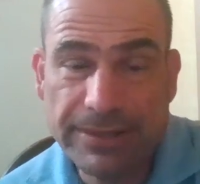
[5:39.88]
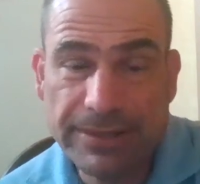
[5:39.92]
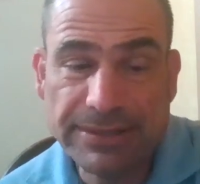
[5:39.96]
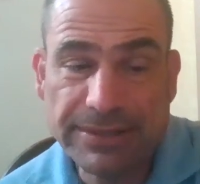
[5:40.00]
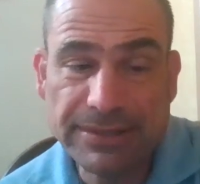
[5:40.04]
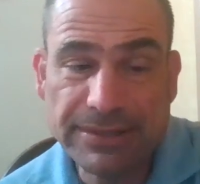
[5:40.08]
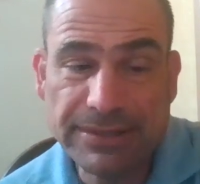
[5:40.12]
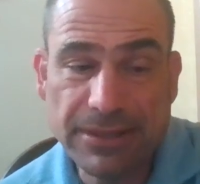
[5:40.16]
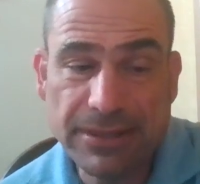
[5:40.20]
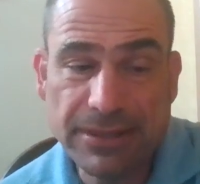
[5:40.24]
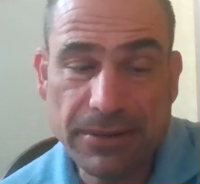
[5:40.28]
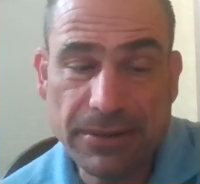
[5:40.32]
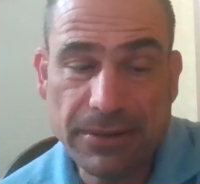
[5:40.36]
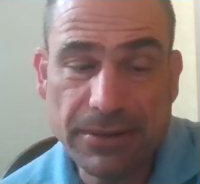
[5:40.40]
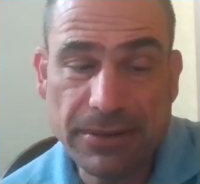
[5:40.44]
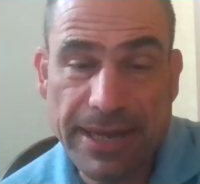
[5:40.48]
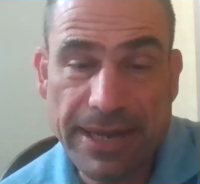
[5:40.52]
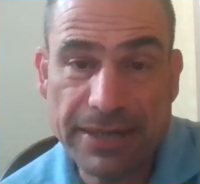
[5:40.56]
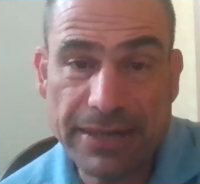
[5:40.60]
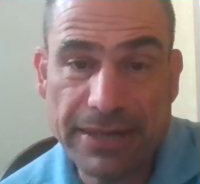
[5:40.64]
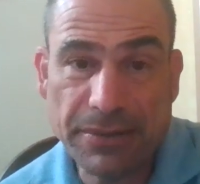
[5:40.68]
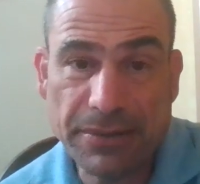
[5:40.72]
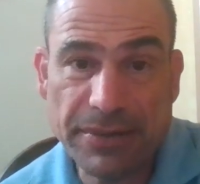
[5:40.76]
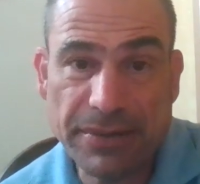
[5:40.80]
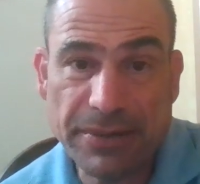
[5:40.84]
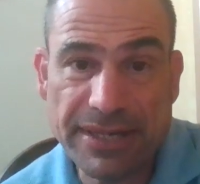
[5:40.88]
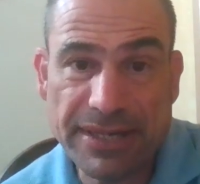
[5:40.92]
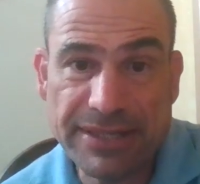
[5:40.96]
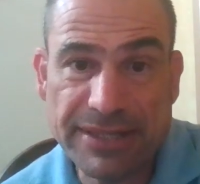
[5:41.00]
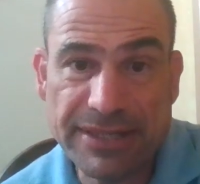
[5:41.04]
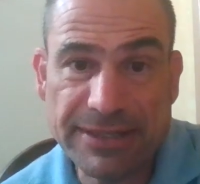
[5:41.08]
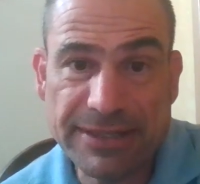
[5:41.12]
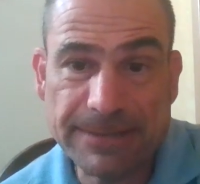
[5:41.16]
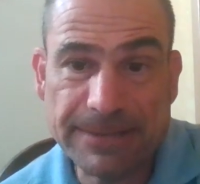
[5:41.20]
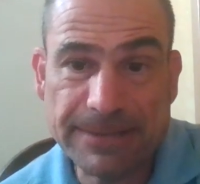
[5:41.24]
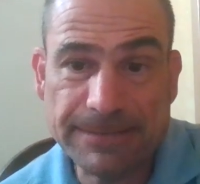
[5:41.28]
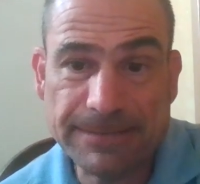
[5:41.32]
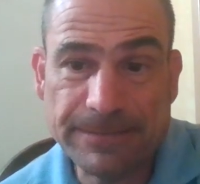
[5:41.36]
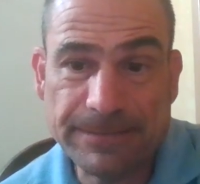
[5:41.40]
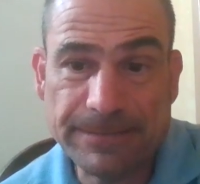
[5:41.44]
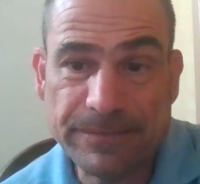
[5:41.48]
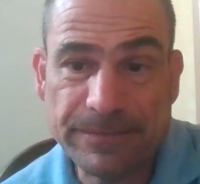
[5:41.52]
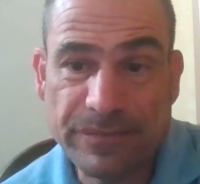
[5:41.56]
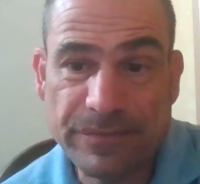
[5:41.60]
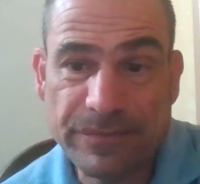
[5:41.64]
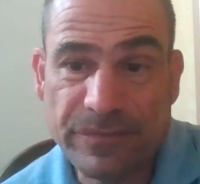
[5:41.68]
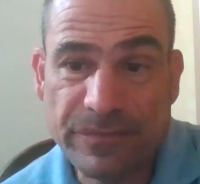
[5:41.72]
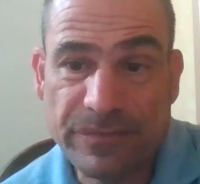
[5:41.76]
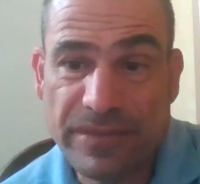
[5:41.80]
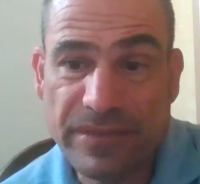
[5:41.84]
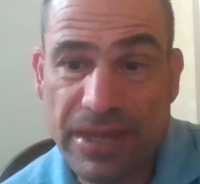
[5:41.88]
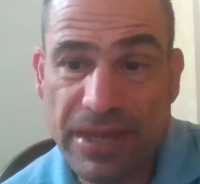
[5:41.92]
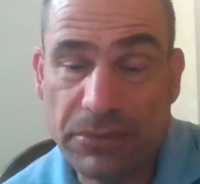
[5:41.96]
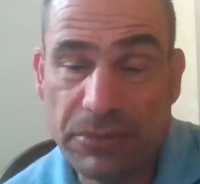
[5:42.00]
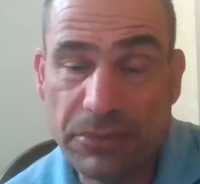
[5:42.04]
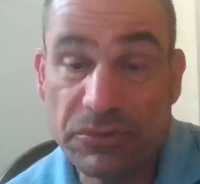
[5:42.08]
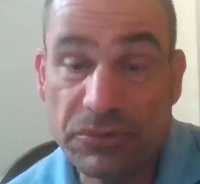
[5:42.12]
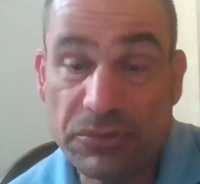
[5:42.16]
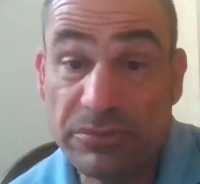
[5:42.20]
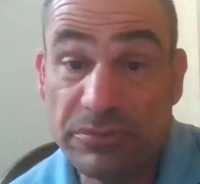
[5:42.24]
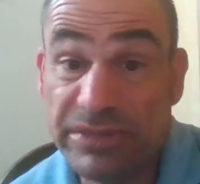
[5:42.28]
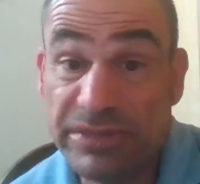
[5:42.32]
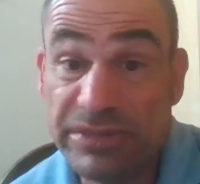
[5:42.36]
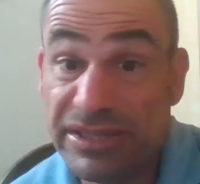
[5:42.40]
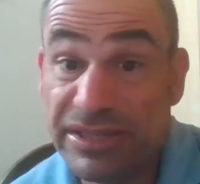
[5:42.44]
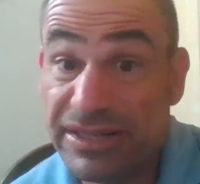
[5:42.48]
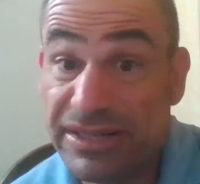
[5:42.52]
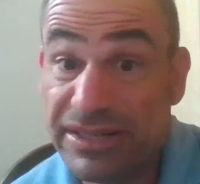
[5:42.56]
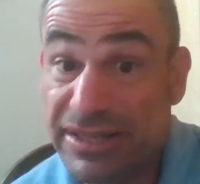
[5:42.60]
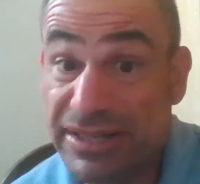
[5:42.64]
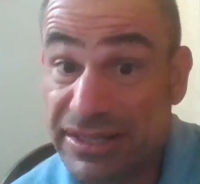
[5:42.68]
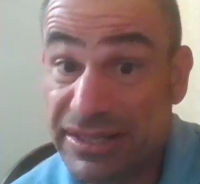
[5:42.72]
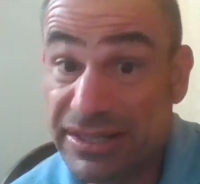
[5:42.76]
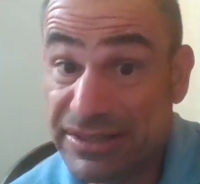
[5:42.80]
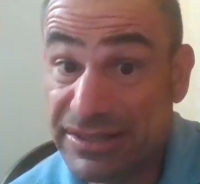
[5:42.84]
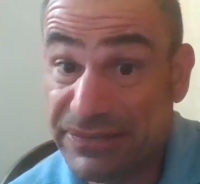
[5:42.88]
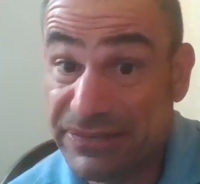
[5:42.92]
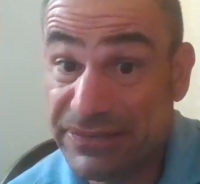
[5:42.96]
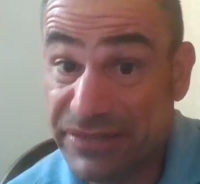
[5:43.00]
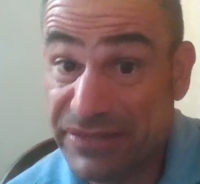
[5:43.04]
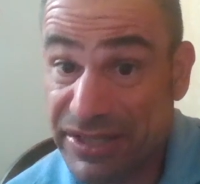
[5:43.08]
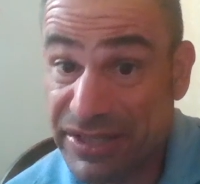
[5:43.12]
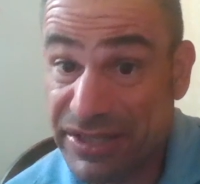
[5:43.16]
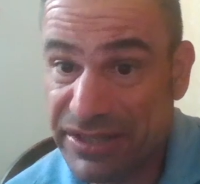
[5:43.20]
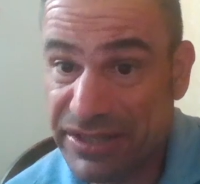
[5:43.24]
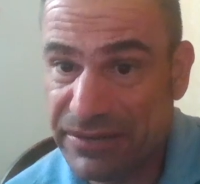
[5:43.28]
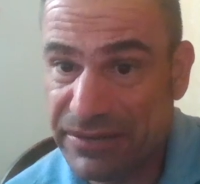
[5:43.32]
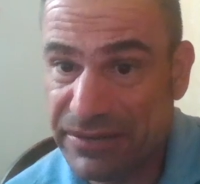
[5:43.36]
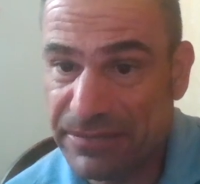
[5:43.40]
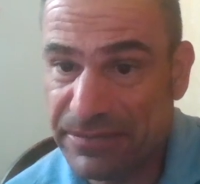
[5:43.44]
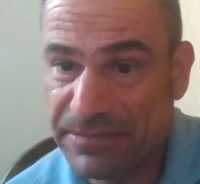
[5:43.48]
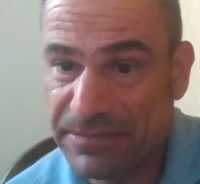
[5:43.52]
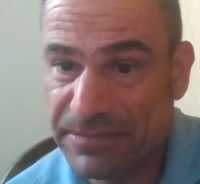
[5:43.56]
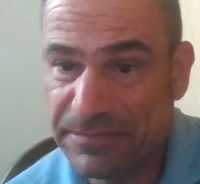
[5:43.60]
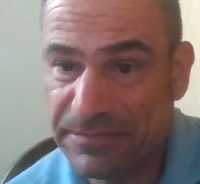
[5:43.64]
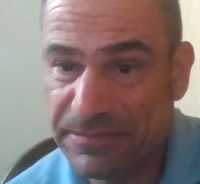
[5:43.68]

So, anyways, that will be the next video.